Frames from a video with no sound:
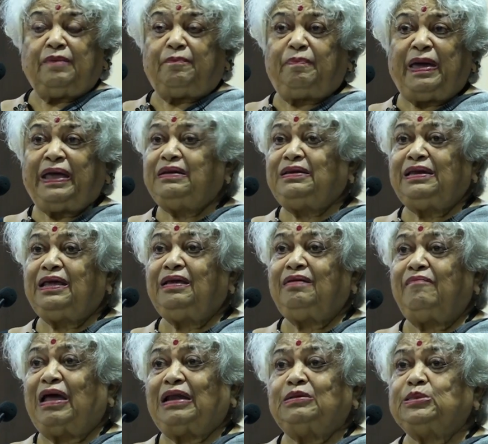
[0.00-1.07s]

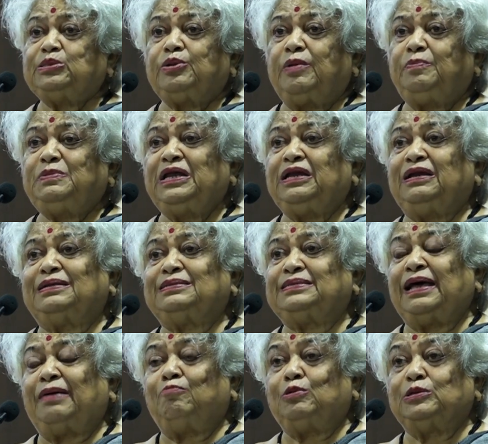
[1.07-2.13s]
Painting manuscript in
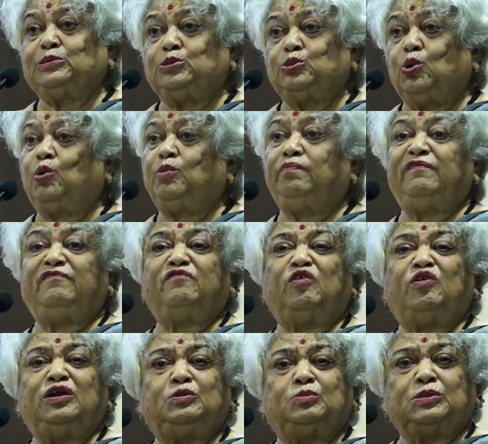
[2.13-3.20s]
Assam was known
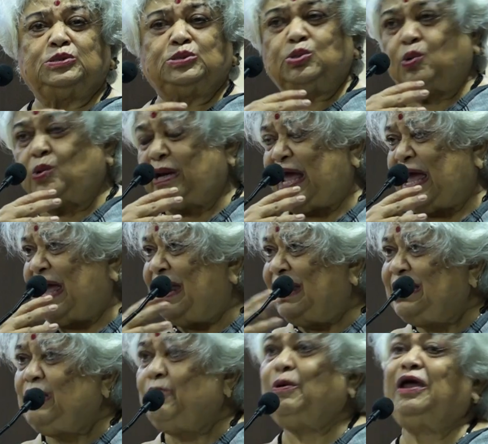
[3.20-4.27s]
before it was known
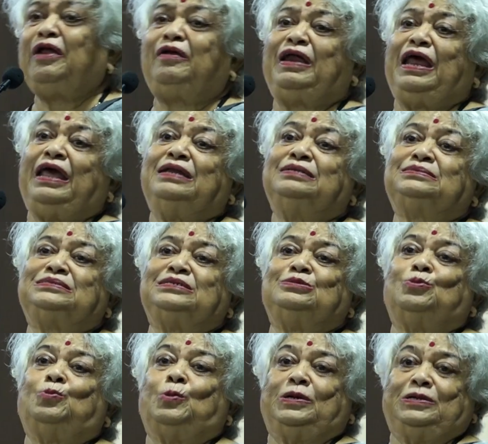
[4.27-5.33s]
anywhere else in
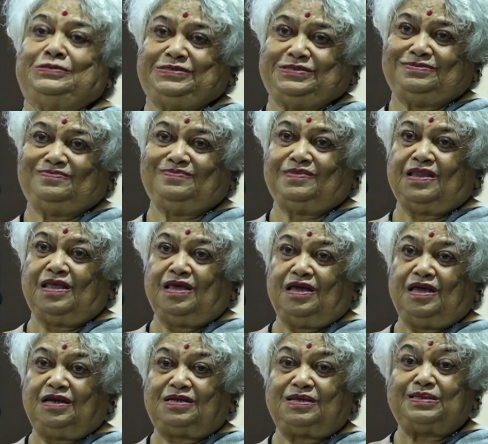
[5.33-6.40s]
the world.
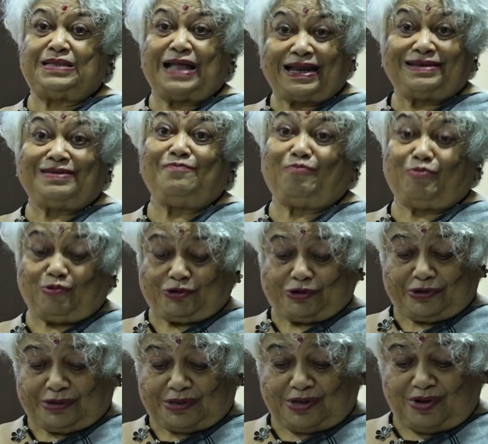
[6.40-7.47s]
It is that
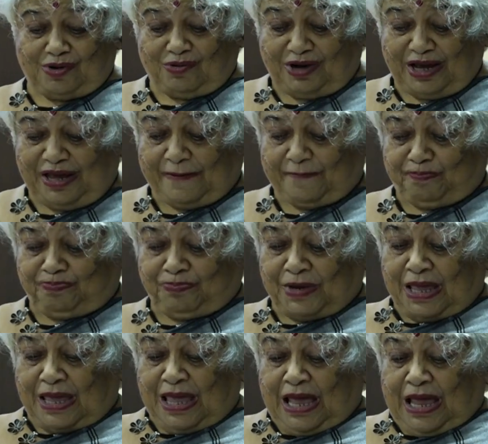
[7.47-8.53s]
important. Okay.
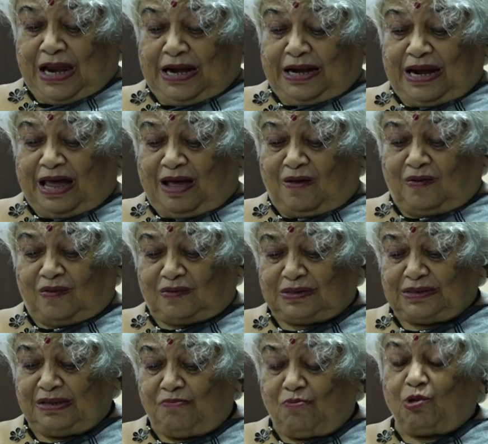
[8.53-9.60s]
Now,
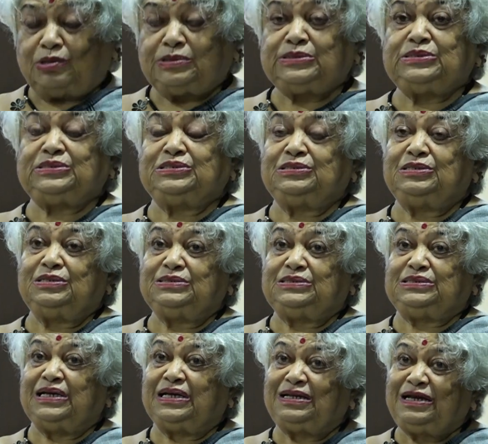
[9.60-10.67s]
the most
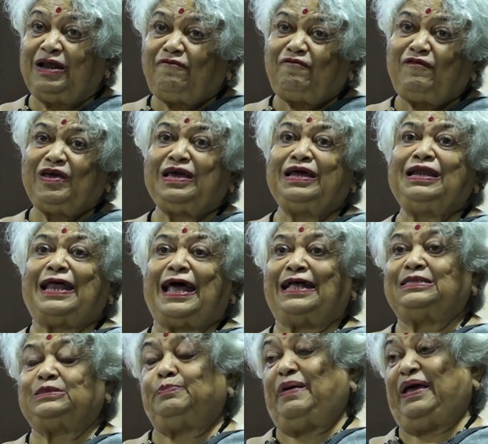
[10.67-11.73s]
significant
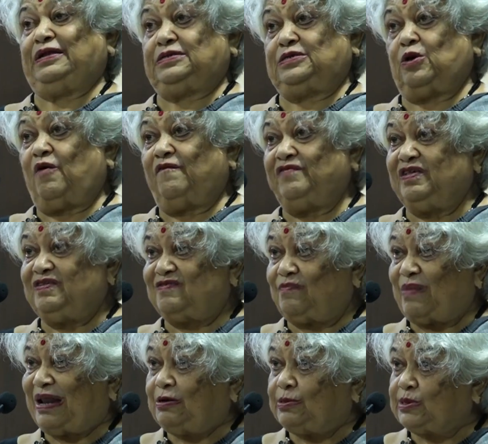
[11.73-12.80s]
aspect of these
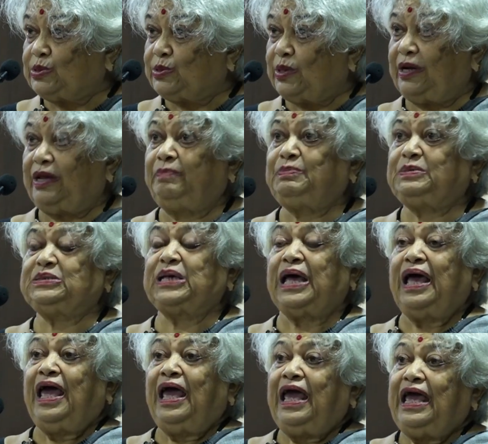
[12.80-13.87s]
manuscripts
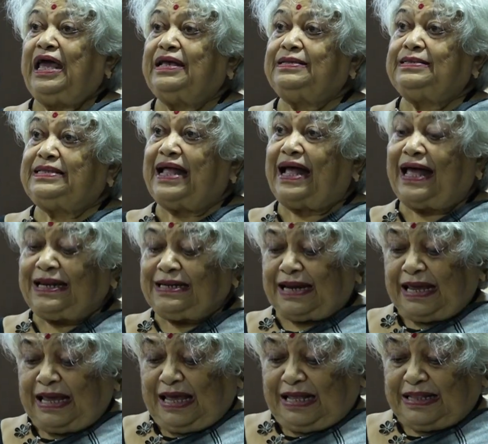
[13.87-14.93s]
is that
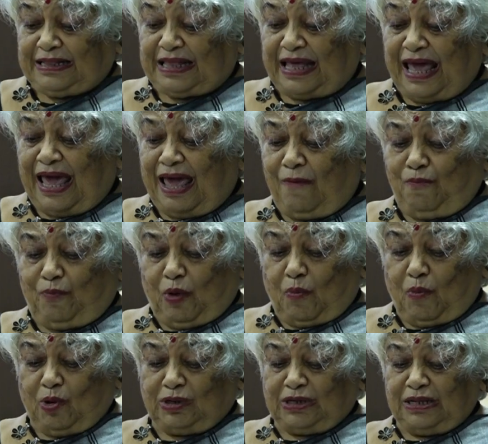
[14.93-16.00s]
they
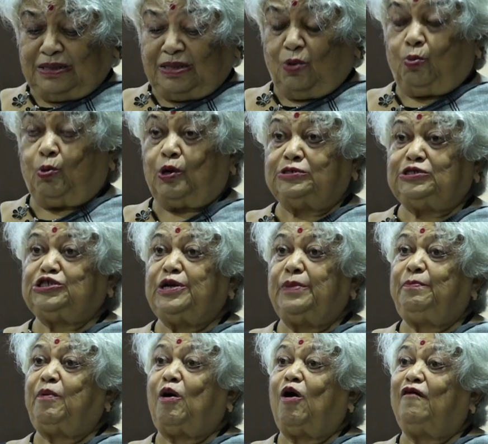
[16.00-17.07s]
promoted the worship
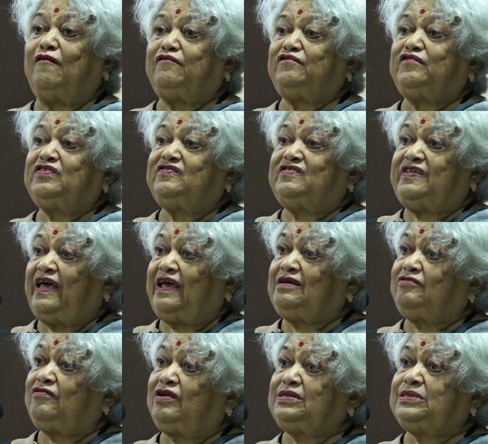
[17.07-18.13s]
of
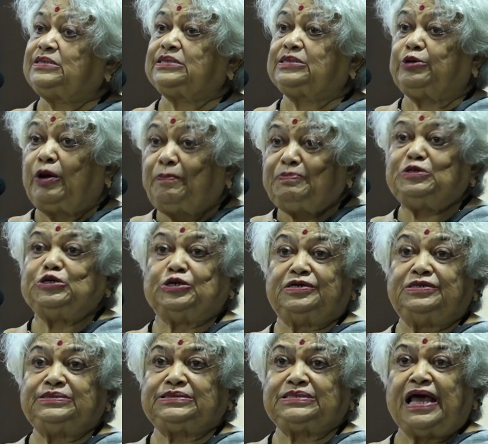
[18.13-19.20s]
sacred
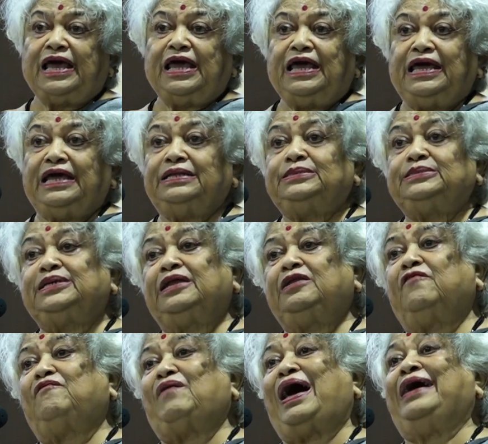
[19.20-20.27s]
scriptures instead
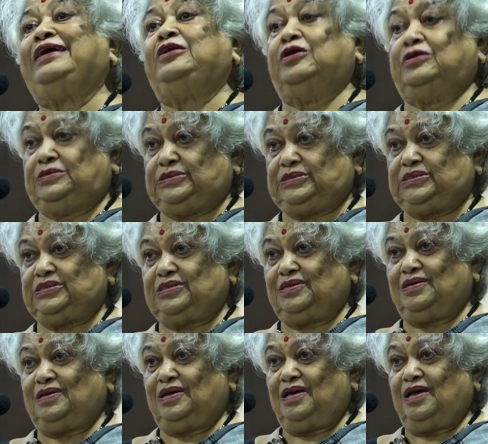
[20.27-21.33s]
of idols.
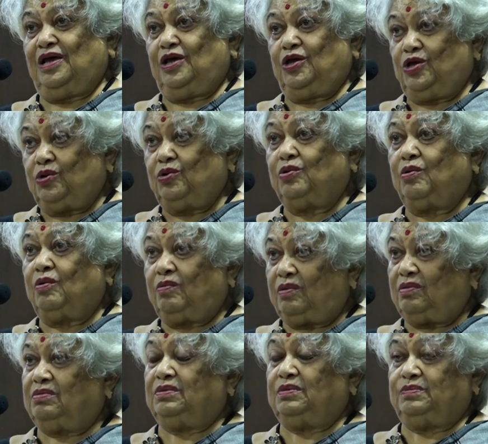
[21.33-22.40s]
You
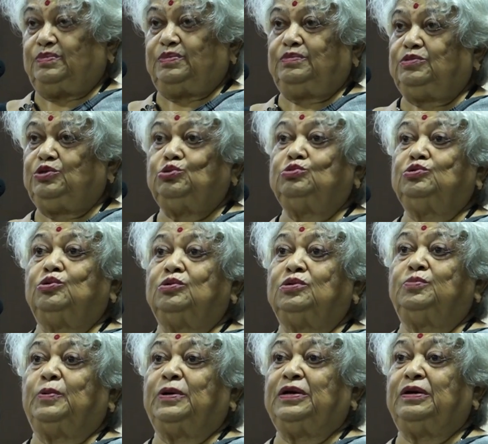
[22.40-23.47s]
know, you
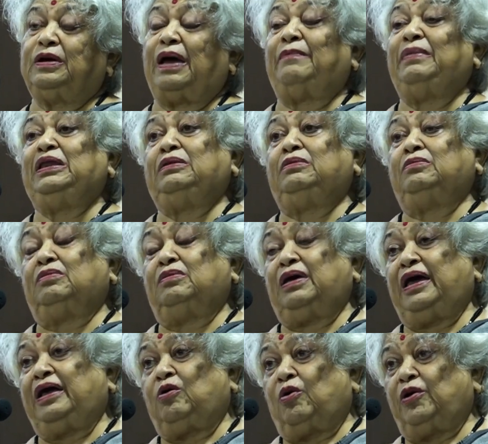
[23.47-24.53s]
don't, I mean,
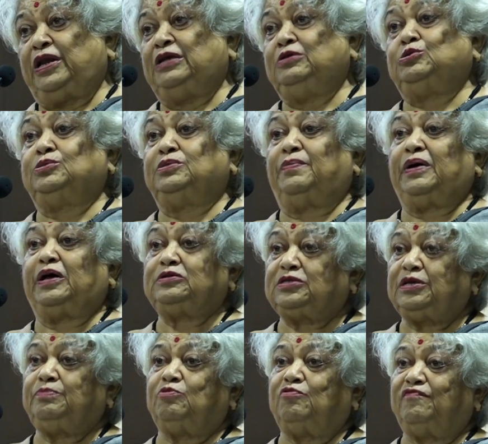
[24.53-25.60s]
according to the
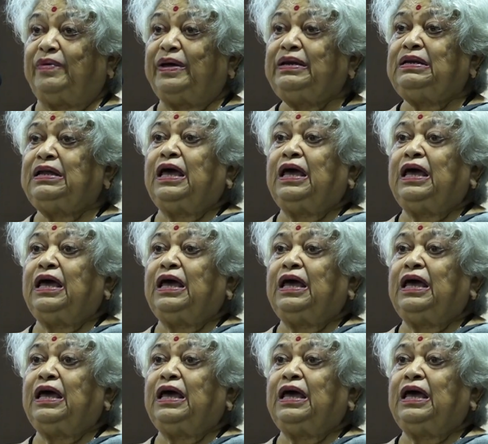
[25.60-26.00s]
Bhakti movement,